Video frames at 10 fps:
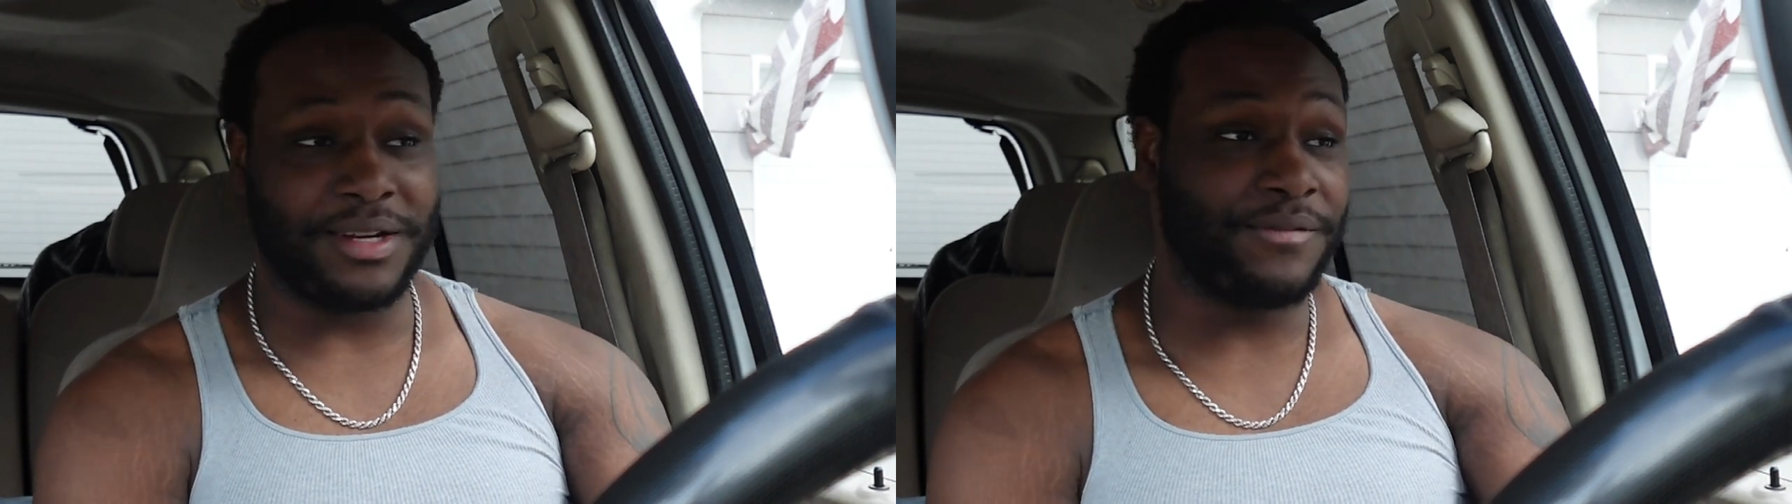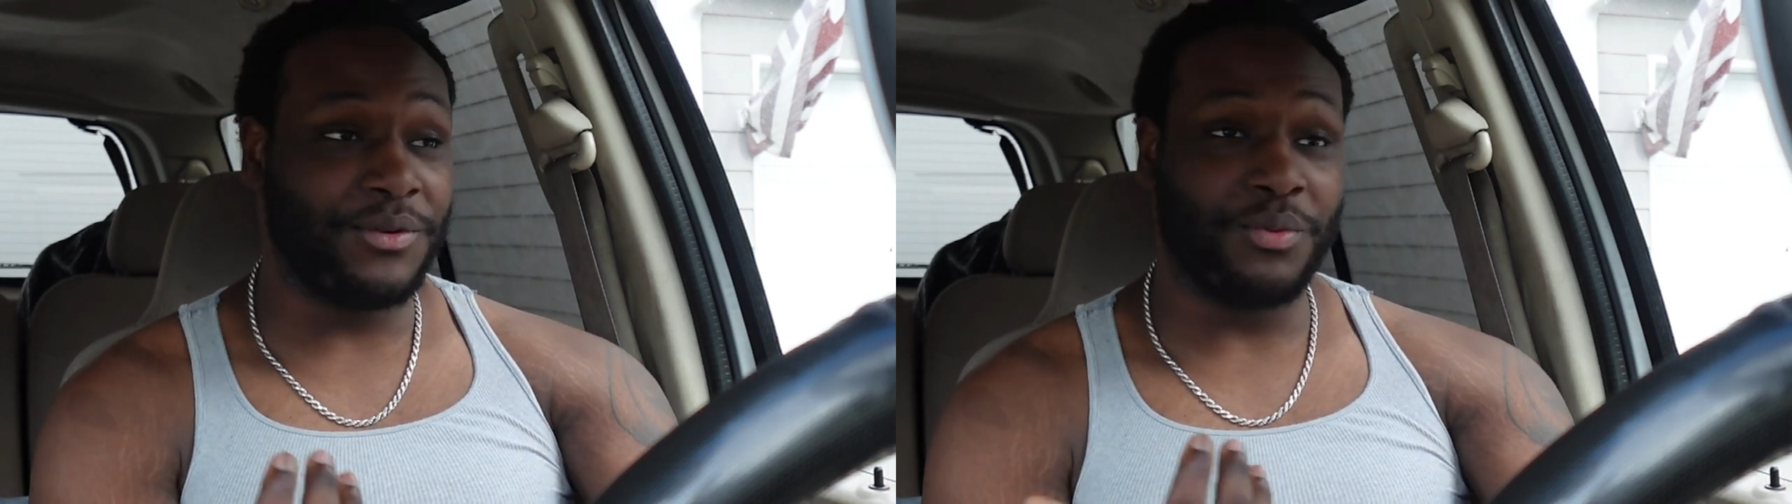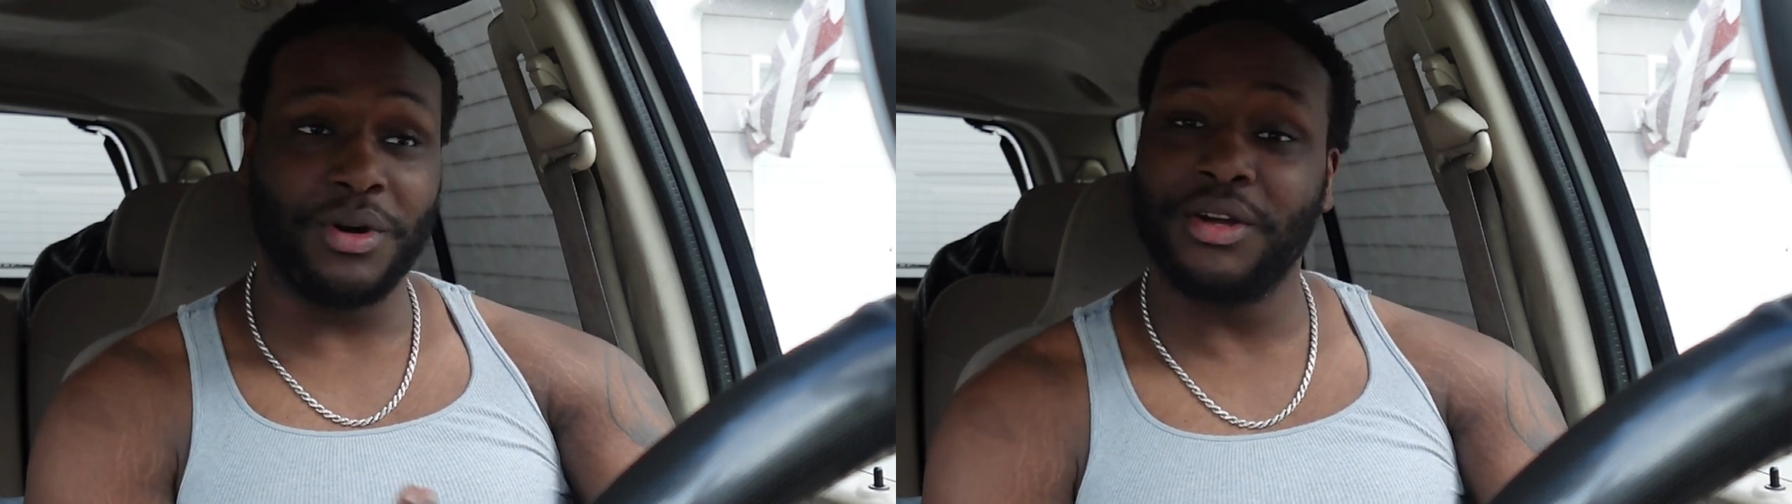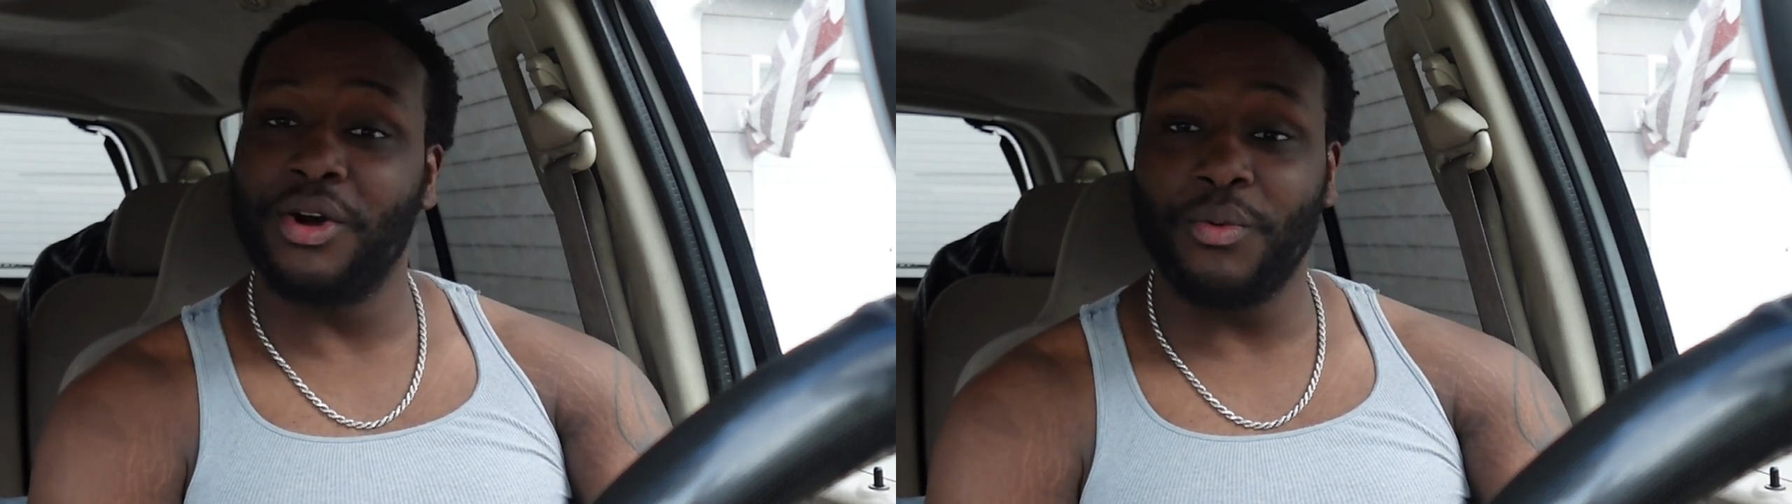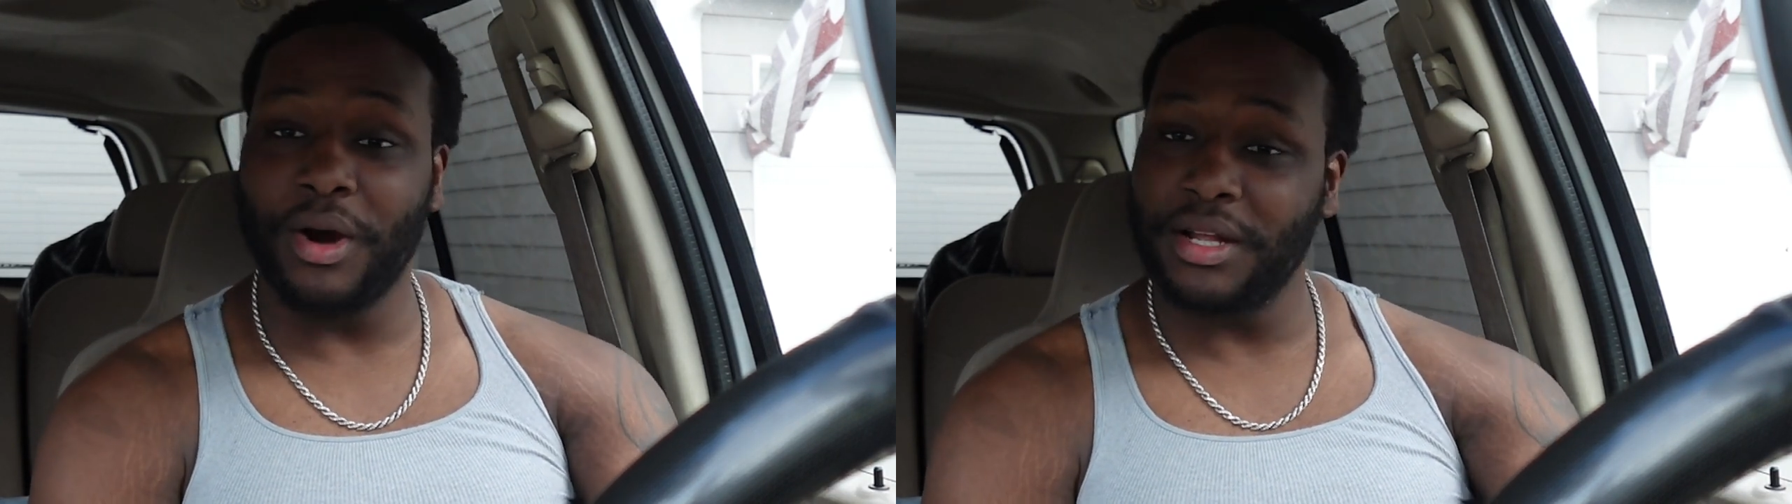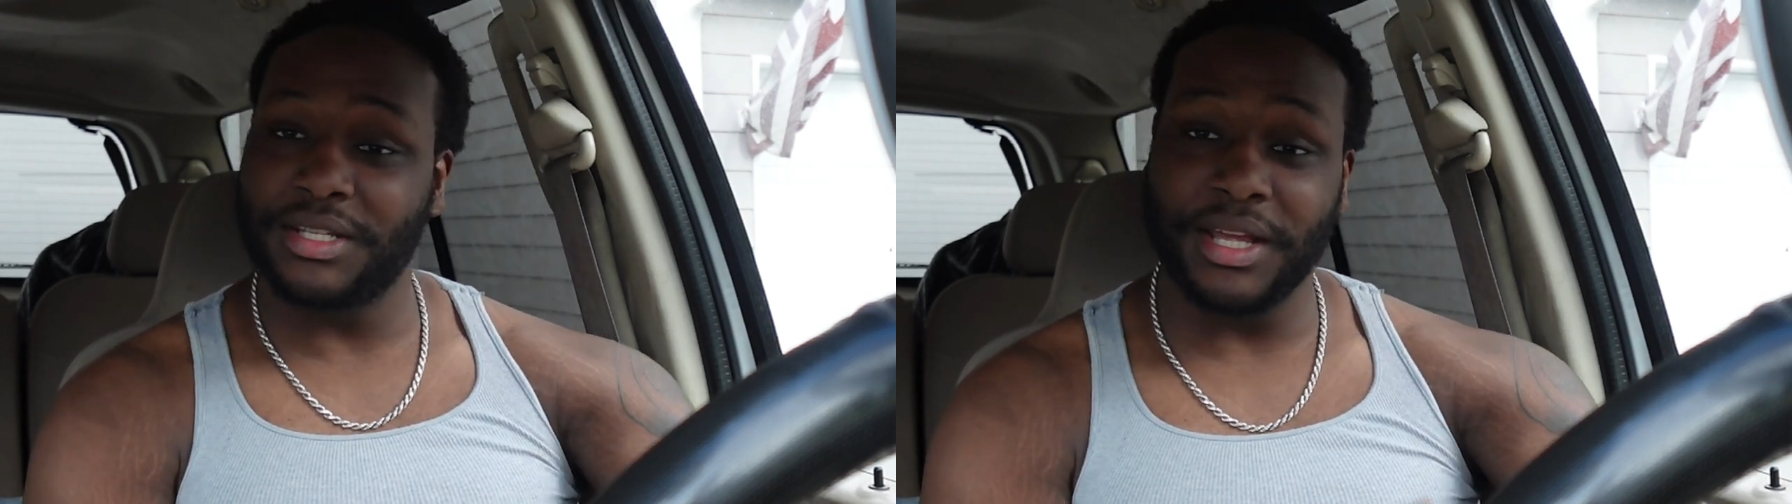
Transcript: and if you want to go watch